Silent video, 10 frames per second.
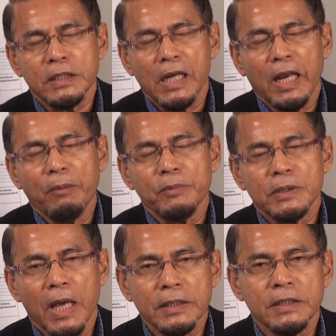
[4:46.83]

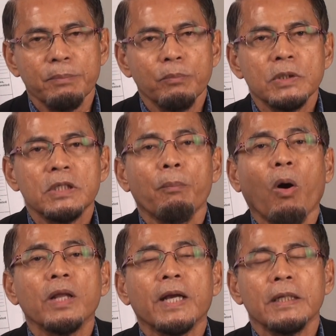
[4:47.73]

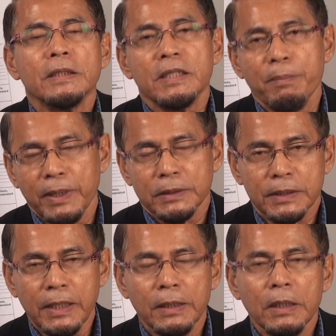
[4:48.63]

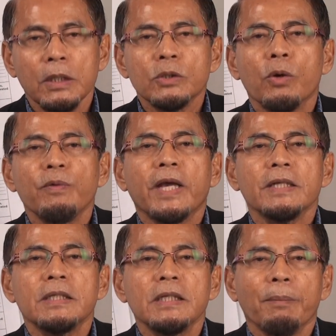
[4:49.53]
So we
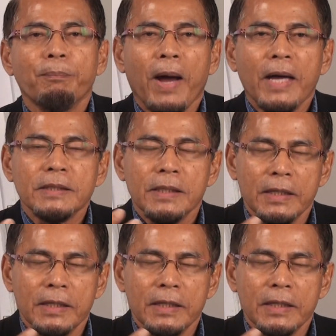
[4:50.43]
can see the past